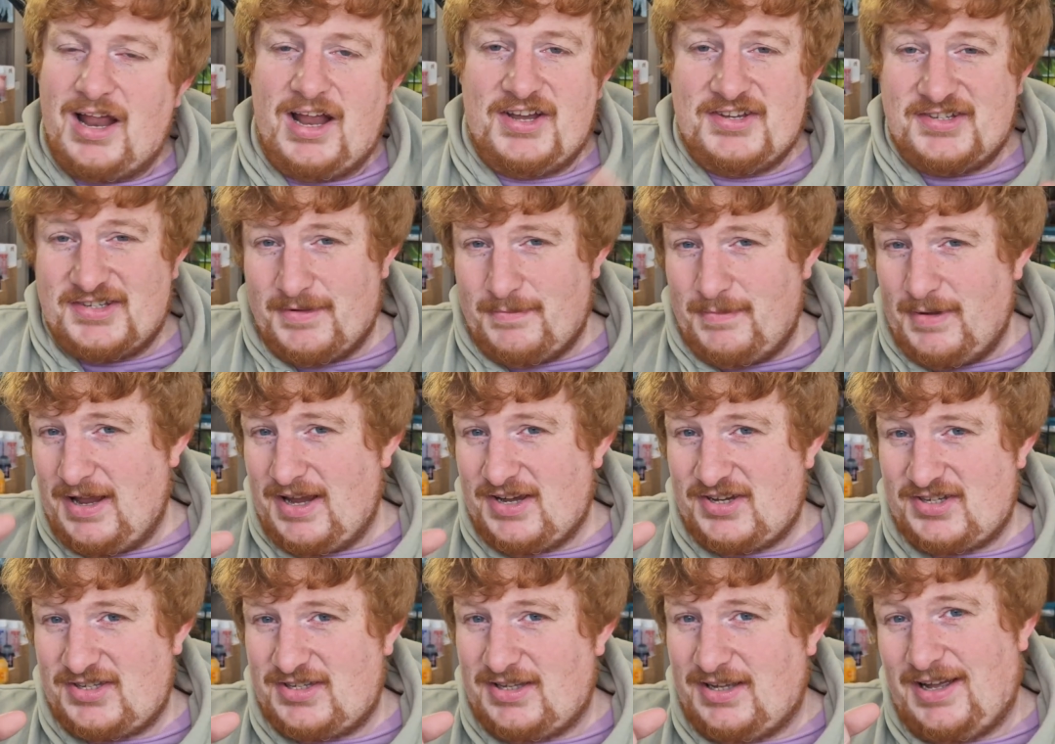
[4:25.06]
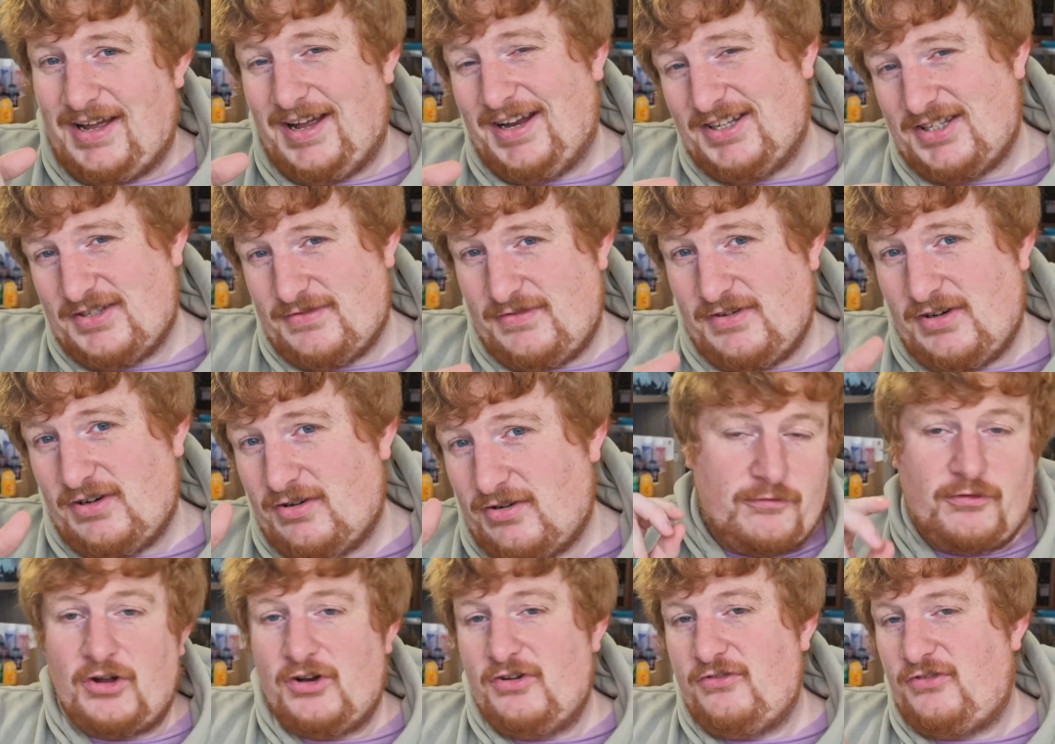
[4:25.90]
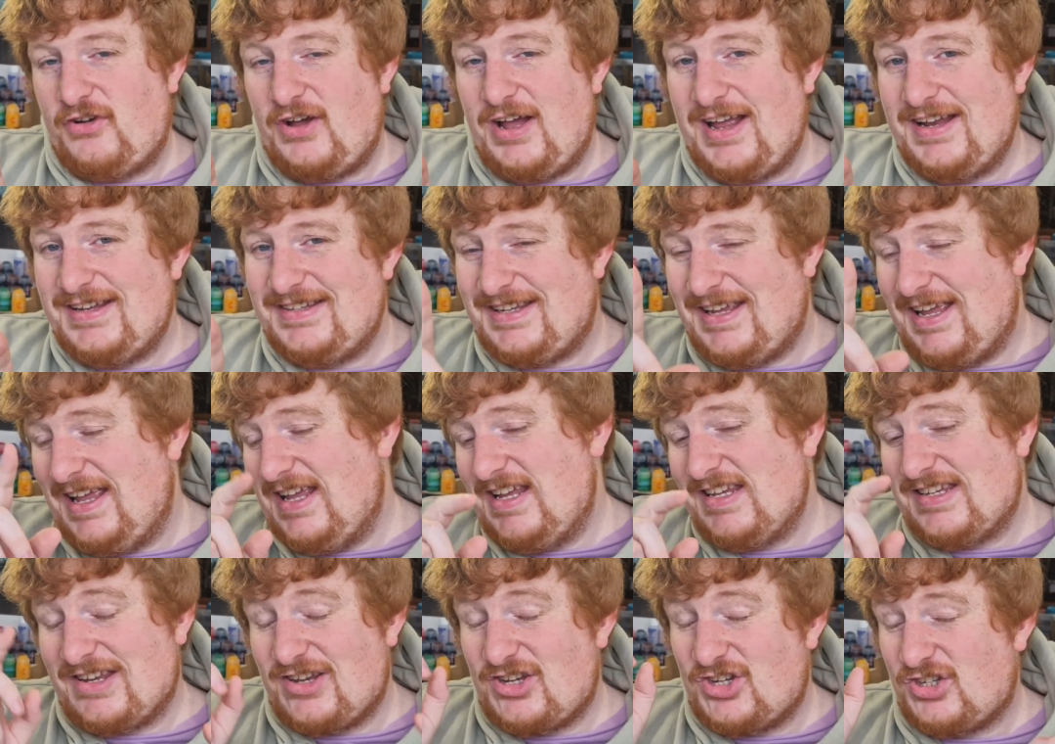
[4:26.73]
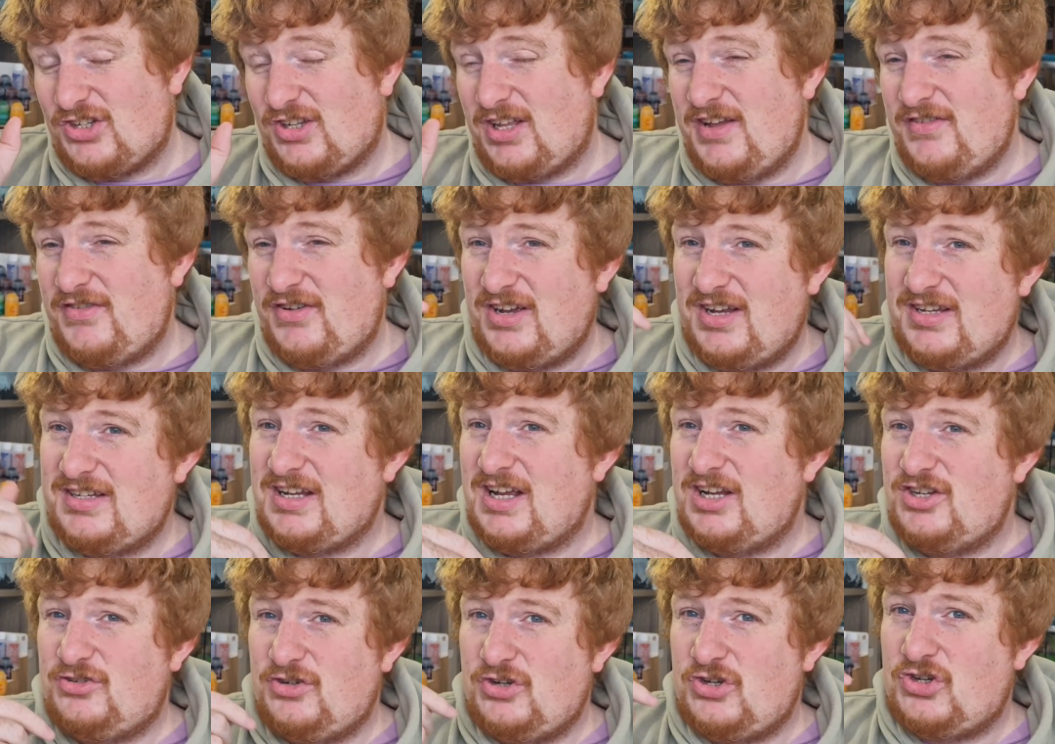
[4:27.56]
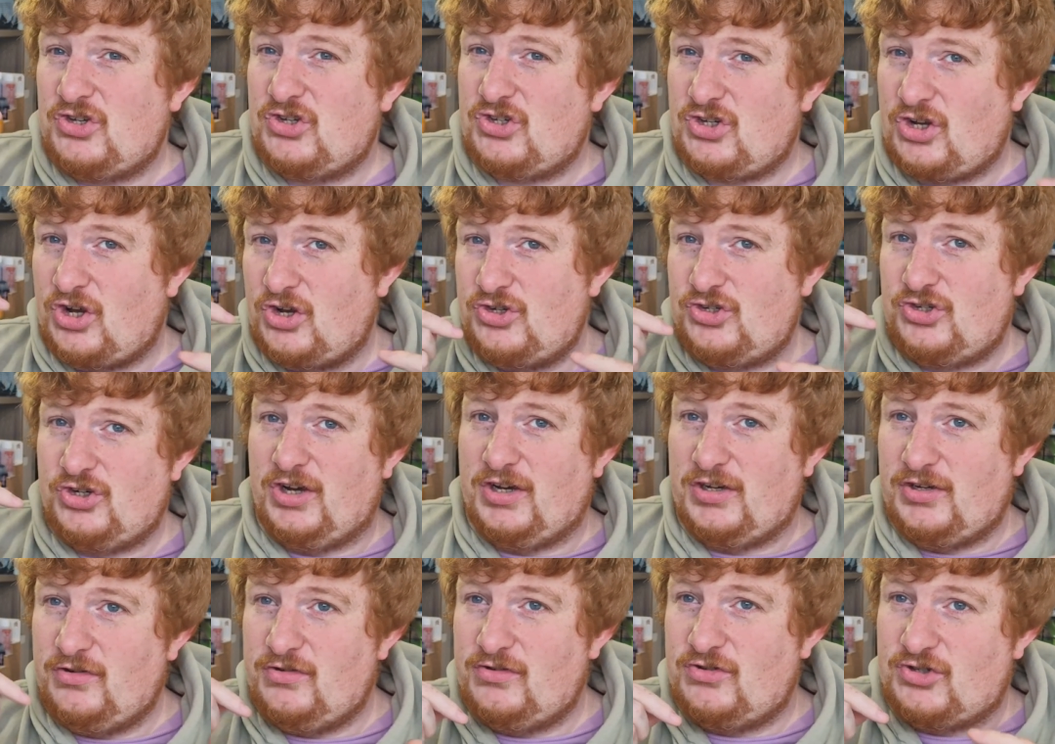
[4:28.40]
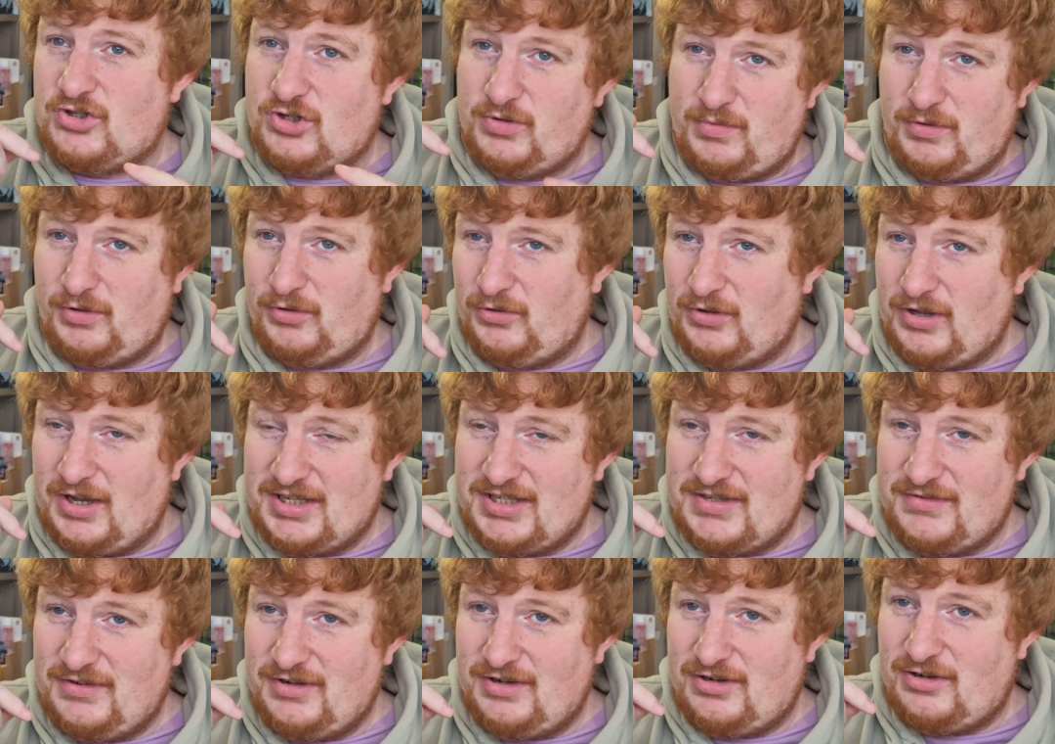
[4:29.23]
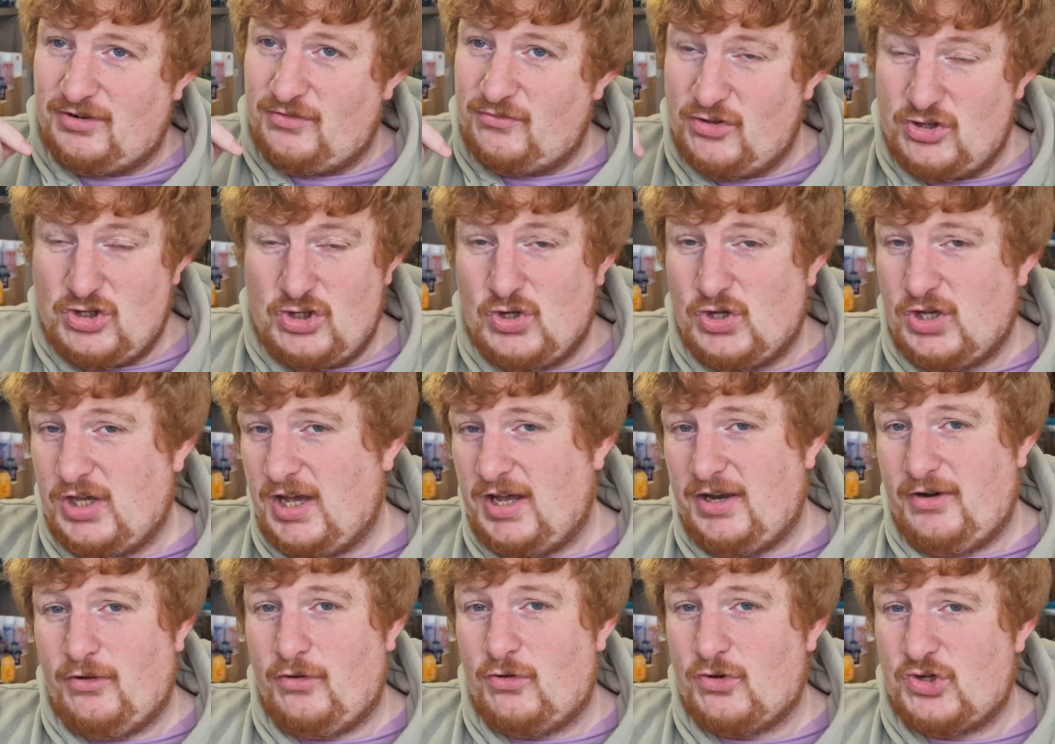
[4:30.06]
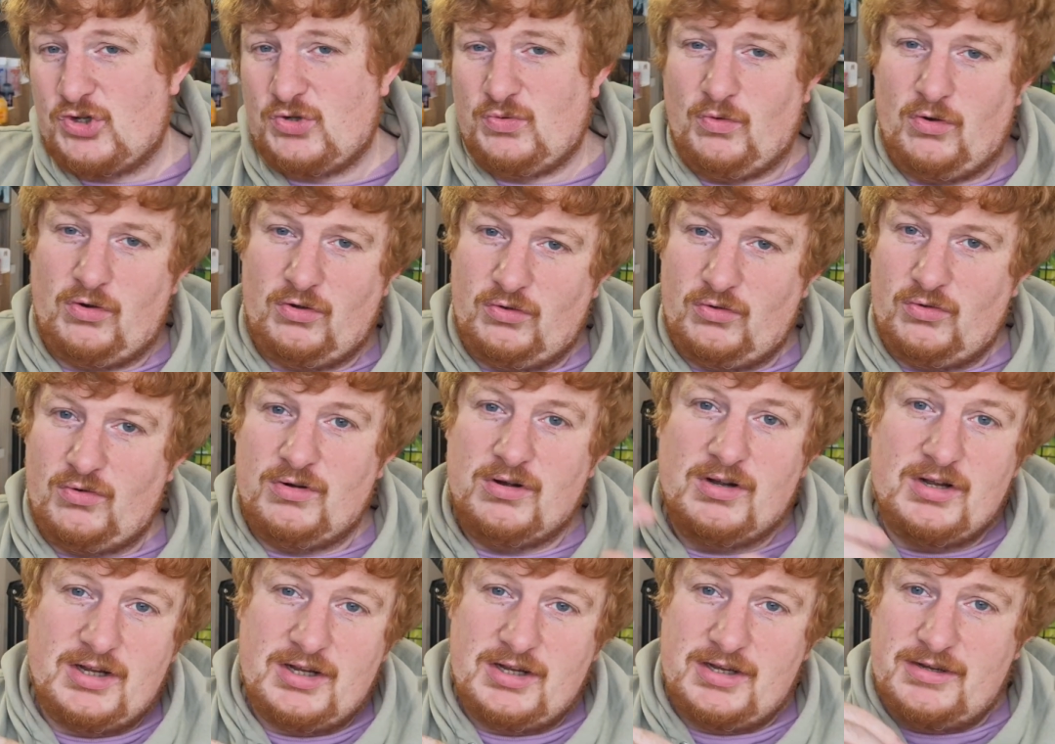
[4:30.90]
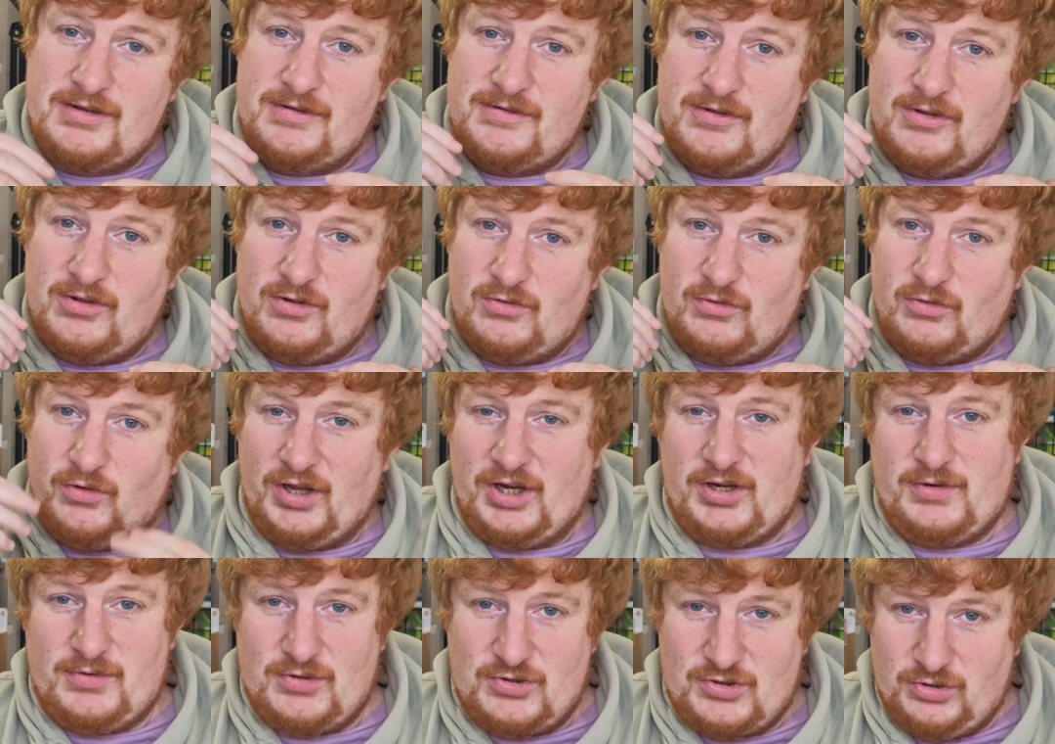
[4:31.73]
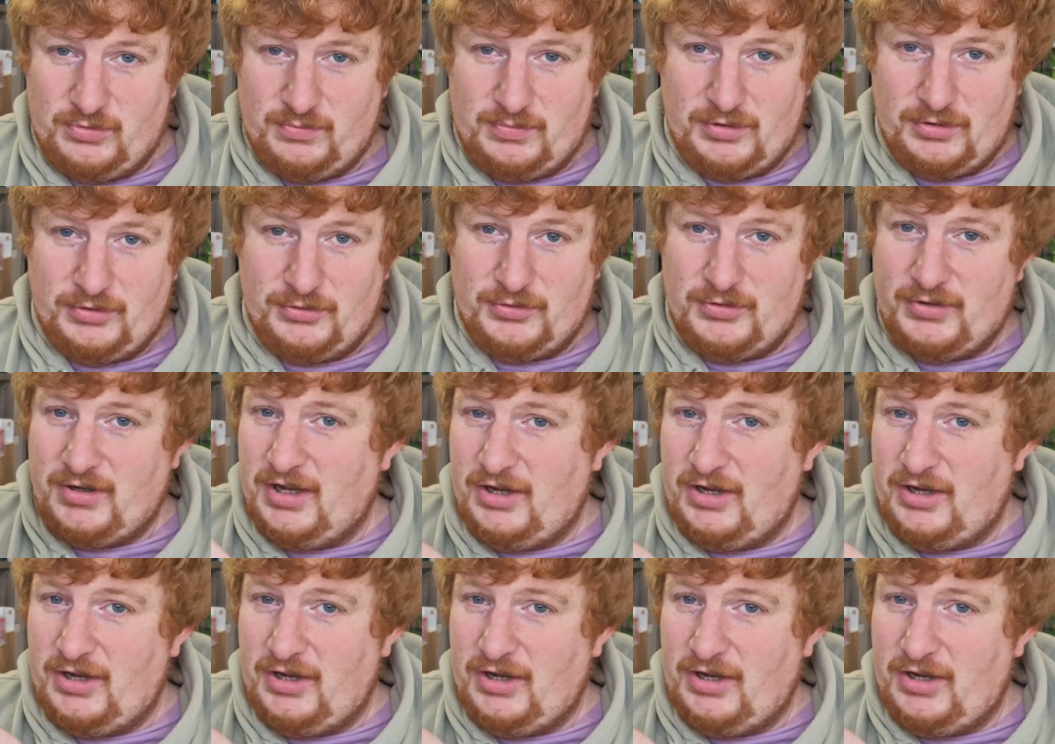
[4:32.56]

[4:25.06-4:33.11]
is the best activator. Fun fact is, saliva is actually such a good super glue activator that you cannot swallow liquid super glue.